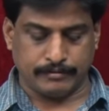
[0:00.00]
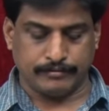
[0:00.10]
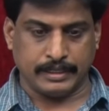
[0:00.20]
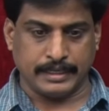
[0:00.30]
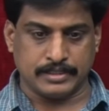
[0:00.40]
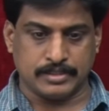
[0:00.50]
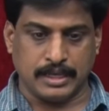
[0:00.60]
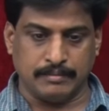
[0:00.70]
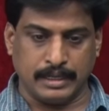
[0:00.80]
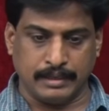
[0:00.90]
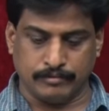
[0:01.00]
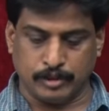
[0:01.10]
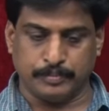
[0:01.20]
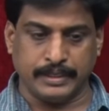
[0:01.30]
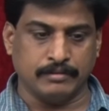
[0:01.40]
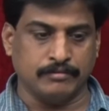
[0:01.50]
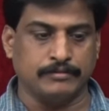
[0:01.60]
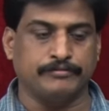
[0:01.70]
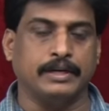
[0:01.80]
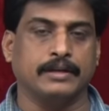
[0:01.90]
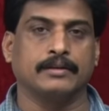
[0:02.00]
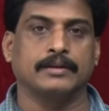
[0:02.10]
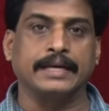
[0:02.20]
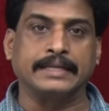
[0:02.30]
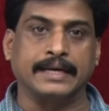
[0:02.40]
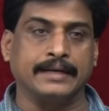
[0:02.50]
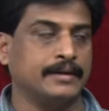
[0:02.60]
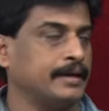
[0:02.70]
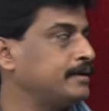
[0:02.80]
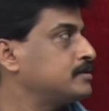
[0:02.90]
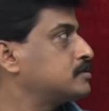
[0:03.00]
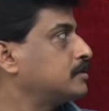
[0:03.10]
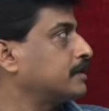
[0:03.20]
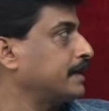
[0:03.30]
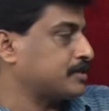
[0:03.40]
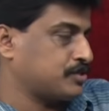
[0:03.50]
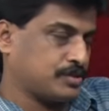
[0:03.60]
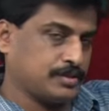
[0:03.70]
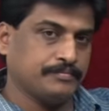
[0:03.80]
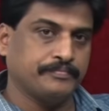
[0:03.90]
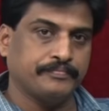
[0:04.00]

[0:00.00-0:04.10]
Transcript: for example I am opening one file, it contains text.